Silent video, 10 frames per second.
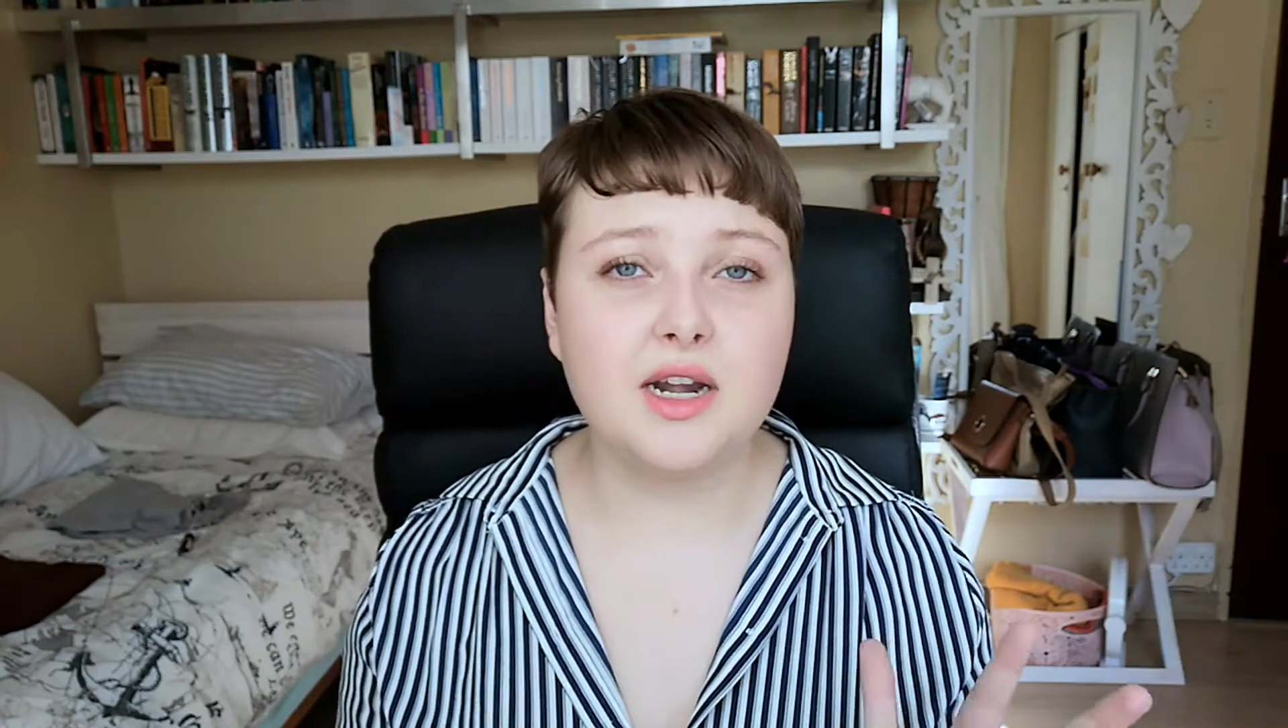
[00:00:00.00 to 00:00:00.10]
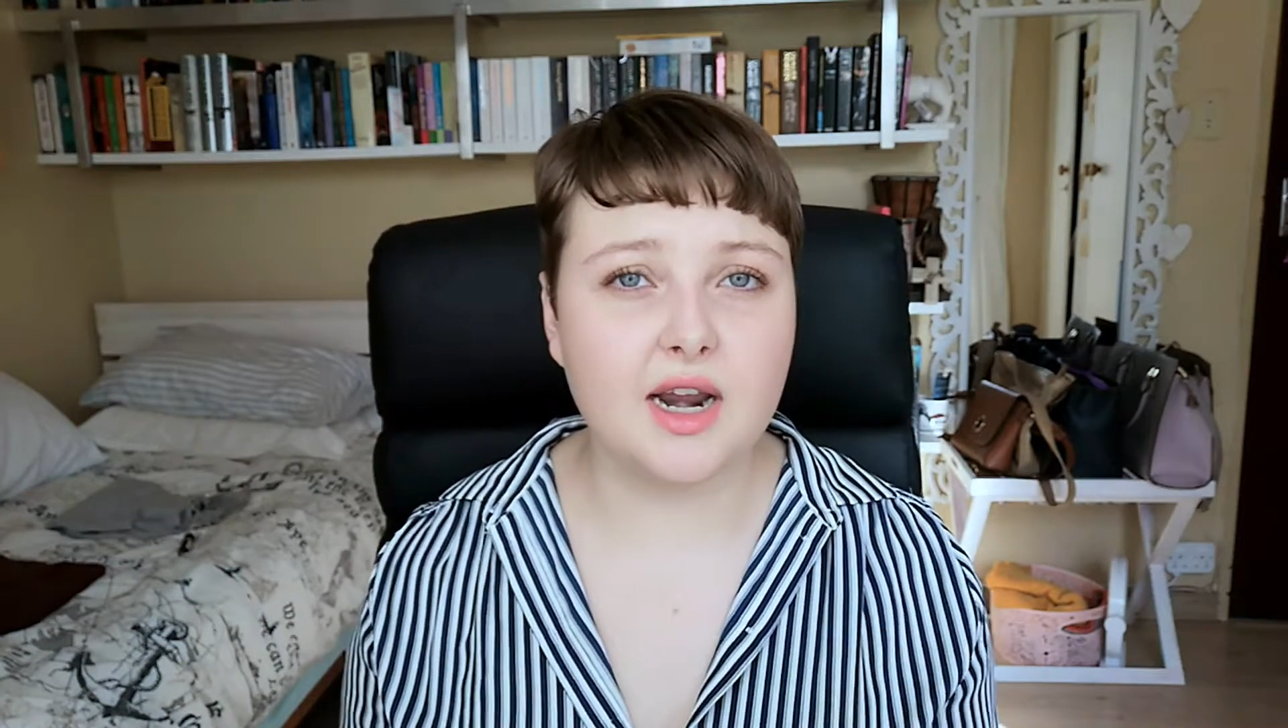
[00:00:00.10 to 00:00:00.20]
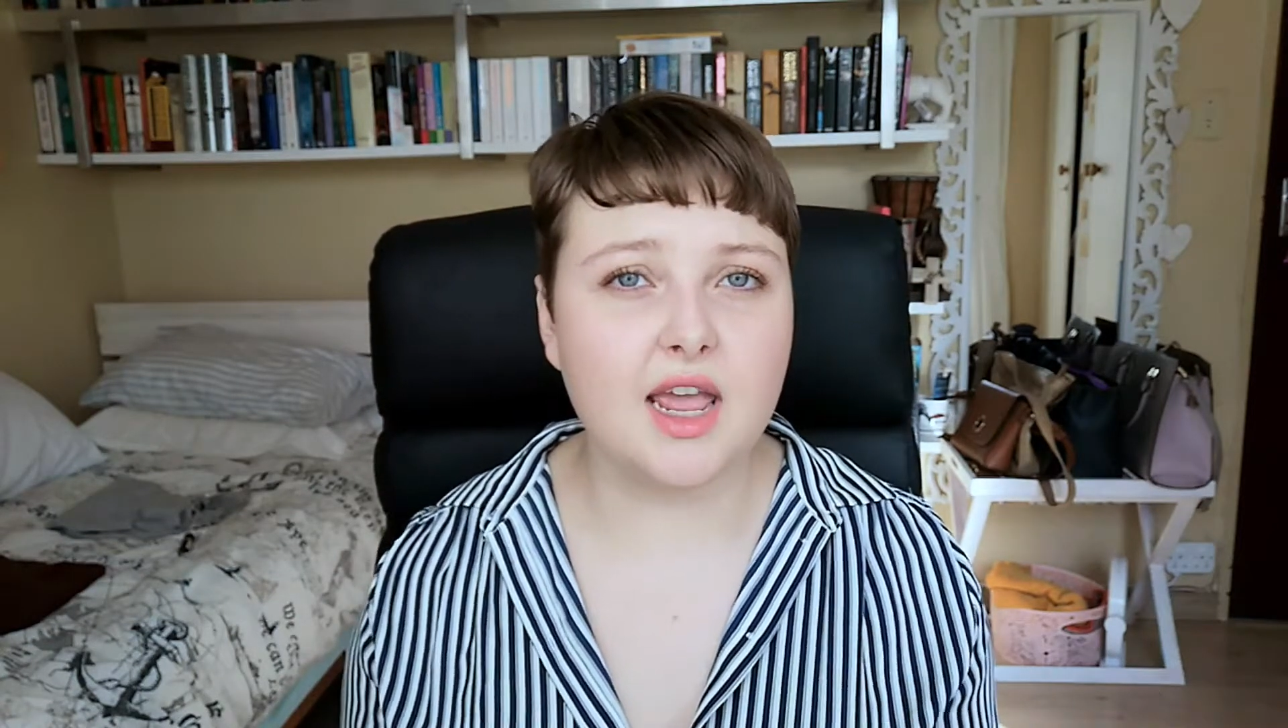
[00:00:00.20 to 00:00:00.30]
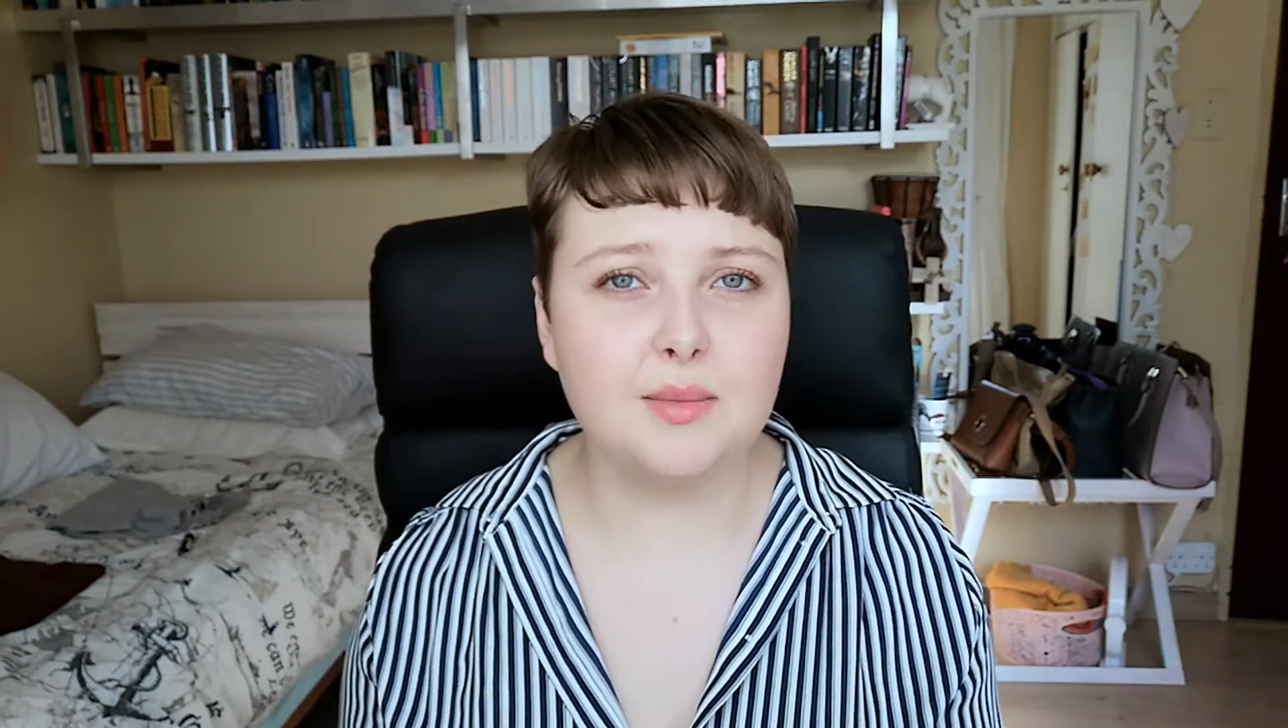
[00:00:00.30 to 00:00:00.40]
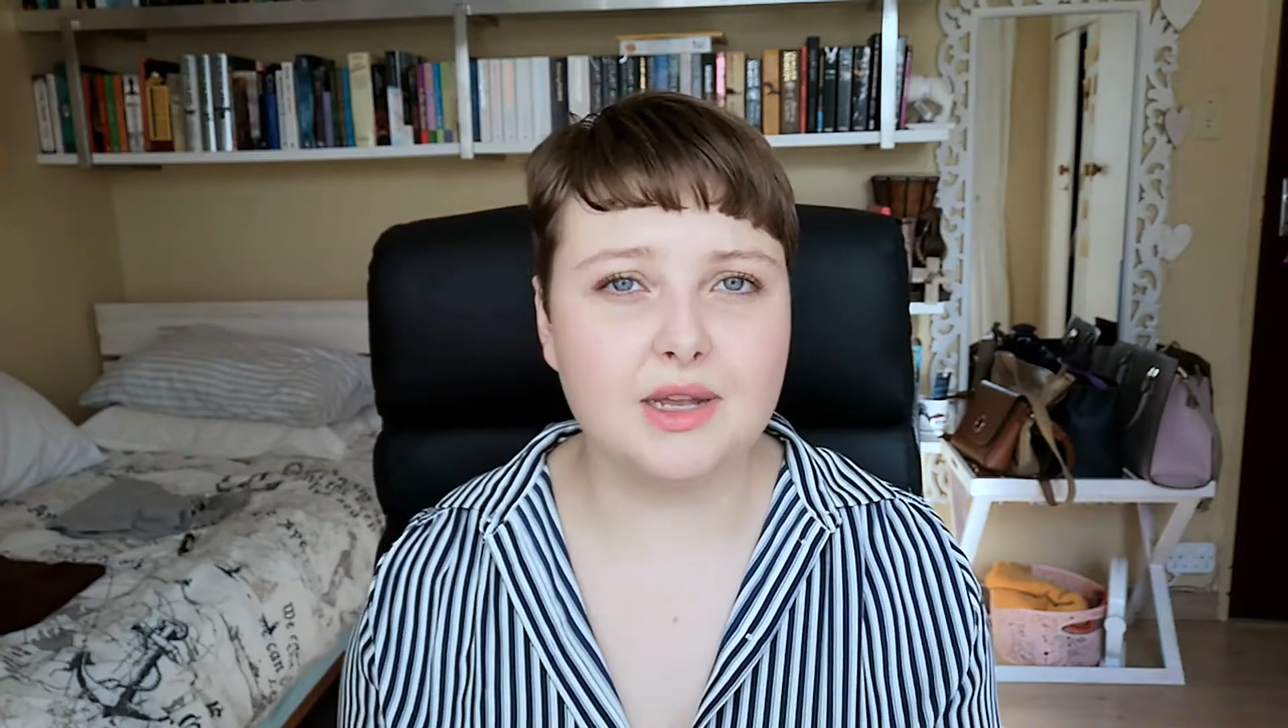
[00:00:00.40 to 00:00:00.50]

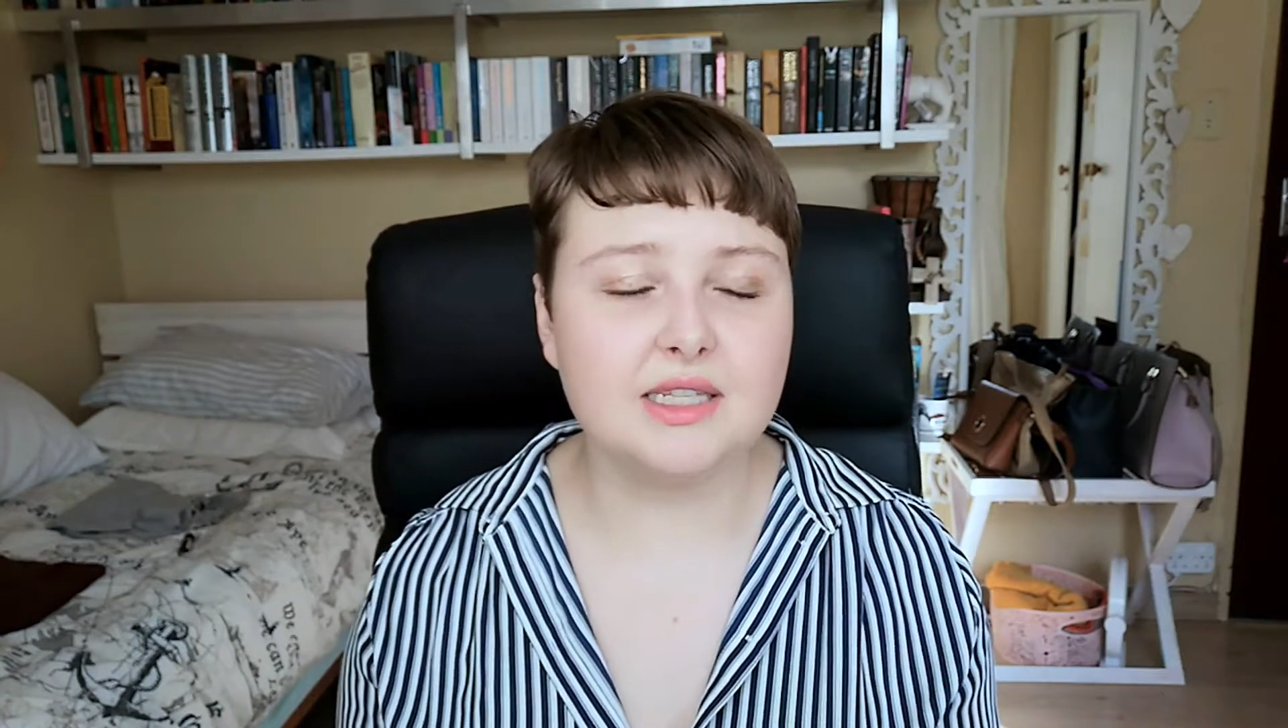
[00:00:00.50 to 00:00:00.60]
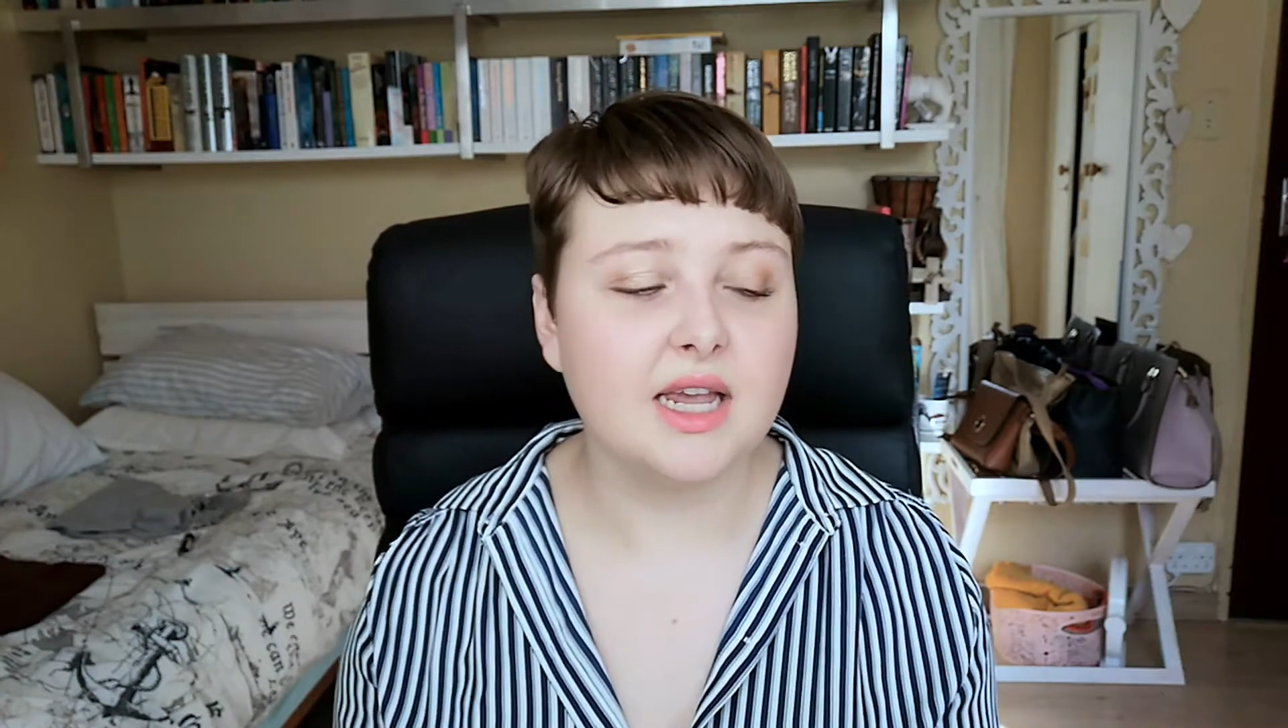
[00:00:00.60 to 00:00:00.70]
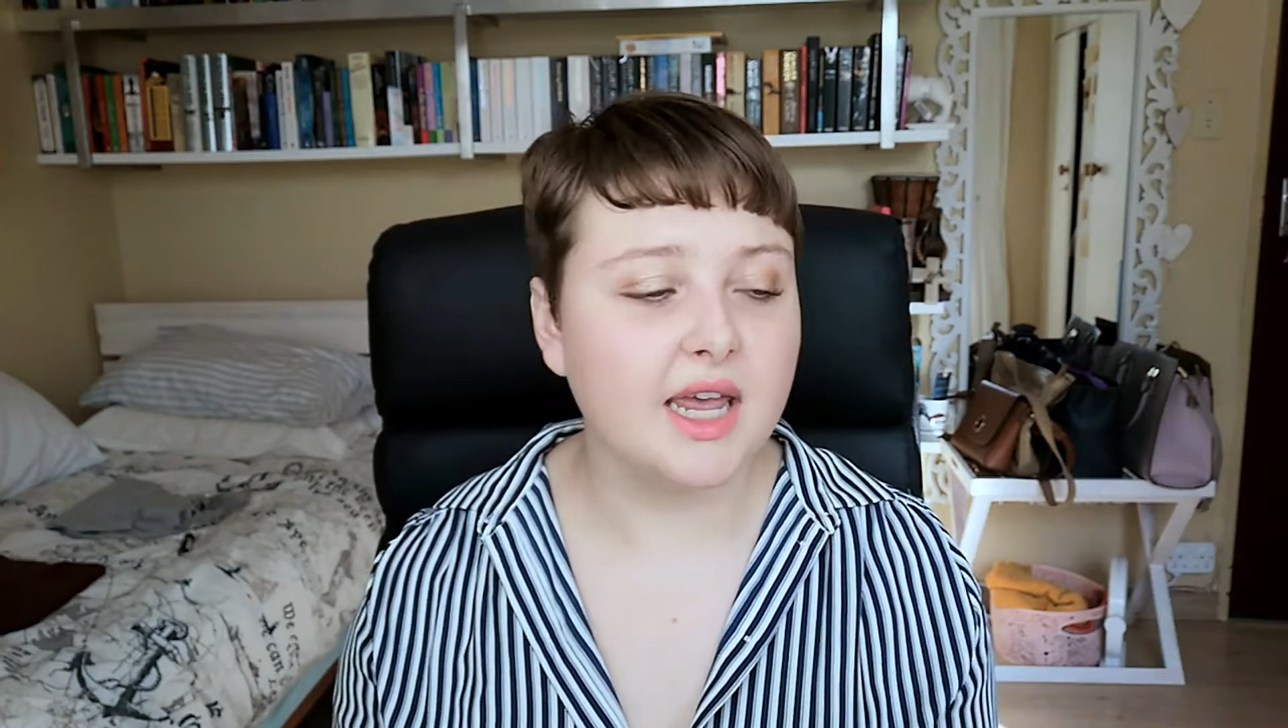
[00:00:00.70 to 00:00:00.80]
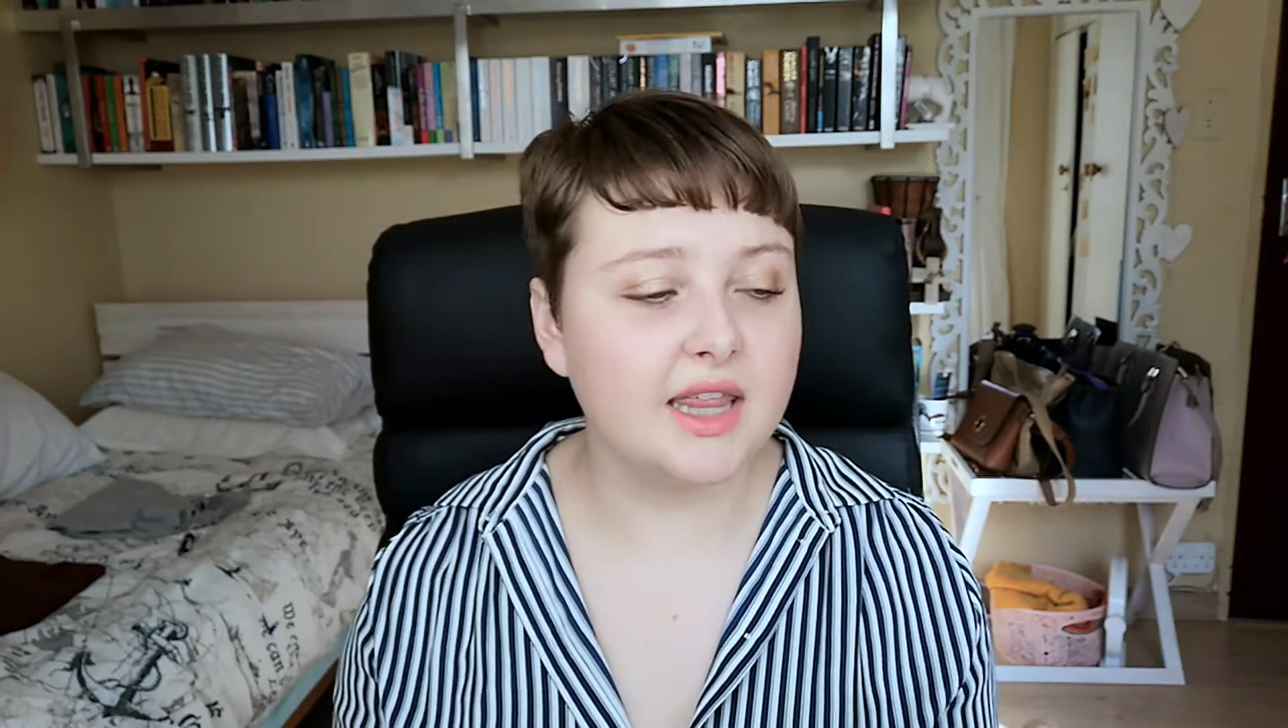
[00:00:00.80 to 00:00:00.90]
name it.